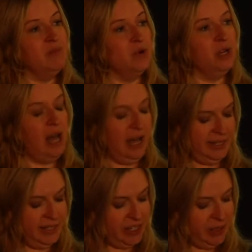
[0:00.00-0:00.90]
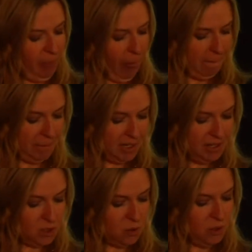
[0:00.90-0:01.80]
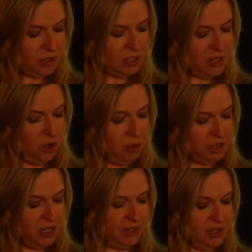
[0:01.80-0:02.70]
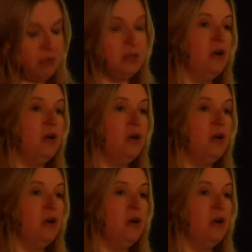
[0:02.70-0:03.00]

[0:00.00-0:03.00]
more land. So what's the options? We're